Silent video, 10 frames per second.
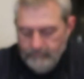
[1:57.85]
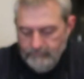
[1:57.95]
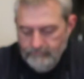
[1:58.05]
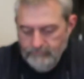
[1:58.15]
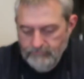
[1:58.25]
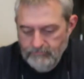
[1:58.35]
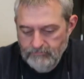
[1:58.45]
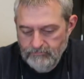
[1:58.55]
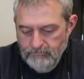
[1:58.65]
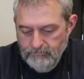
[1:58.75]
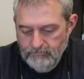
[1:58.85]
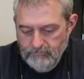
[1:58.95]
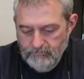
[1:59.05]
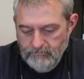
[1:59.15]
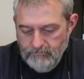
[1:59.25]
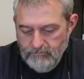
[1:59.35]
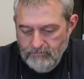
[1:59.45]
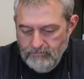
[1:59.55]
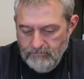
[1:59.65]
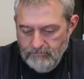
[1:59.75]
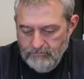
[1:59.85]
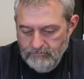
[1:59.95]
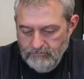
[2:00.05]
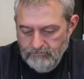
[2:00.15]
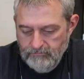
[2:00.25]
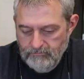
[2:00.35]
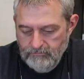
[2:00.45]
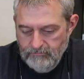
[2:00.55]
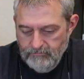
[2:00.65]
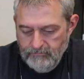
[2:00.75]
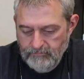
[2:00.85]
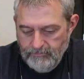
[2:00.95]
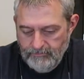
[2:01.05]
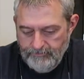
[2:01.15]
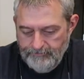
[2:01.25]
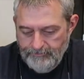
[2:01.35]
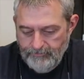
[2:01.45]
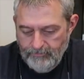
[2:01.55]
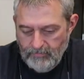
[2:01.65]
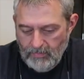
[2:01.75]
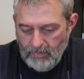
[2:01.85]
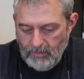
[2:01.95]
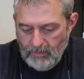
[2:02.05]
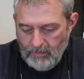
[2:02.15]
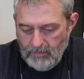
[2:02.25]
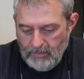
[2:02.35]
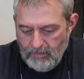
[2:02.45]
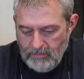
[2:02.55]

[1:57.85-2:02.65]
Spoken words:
This person isn't speaking.